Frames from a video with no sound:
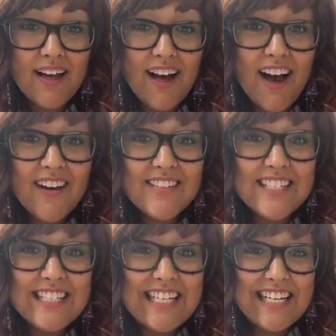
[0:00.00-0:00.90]
Oh,
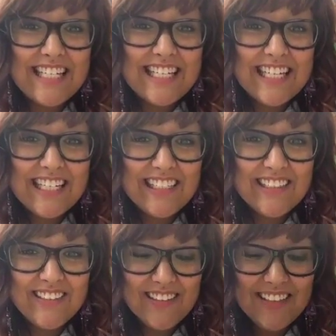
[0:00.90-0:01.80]
did
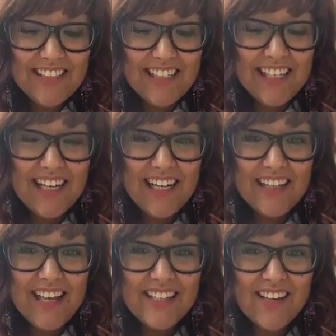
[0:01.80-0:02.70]
you?
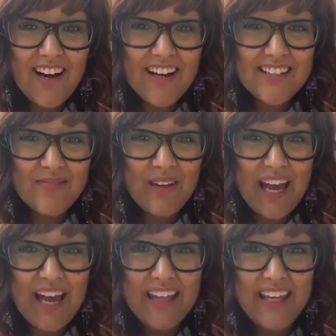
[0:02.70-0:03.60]
That's awesome,
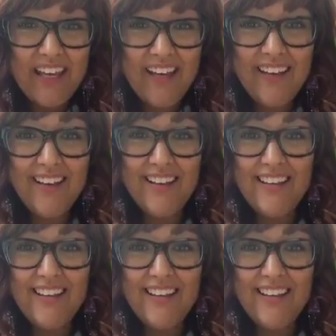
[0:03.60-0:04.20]
Kathy.